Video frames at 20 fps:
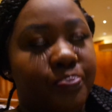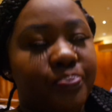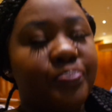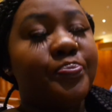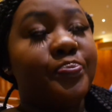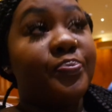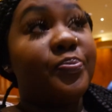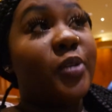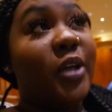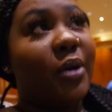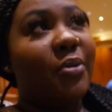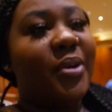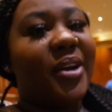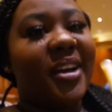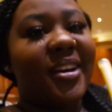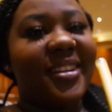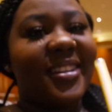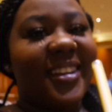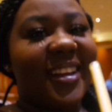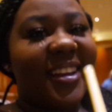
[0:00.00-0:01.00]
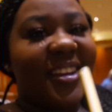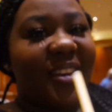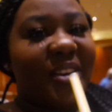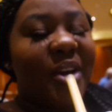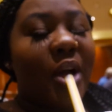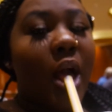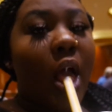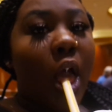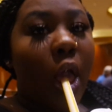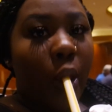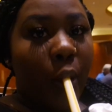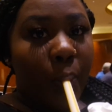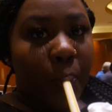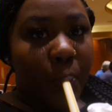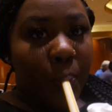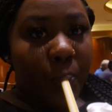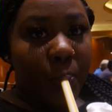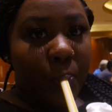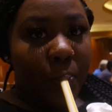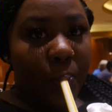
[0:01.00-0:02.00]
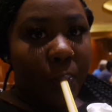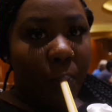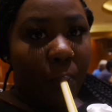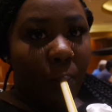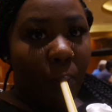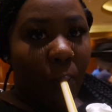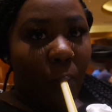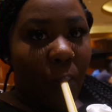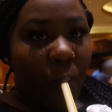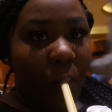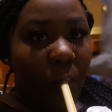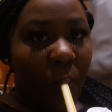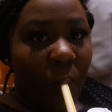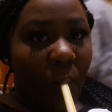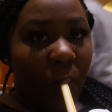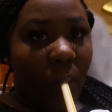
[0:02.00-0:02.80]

You good? Yeah, okay. good. Thank you. Enjoy, guys. Mm -hmm.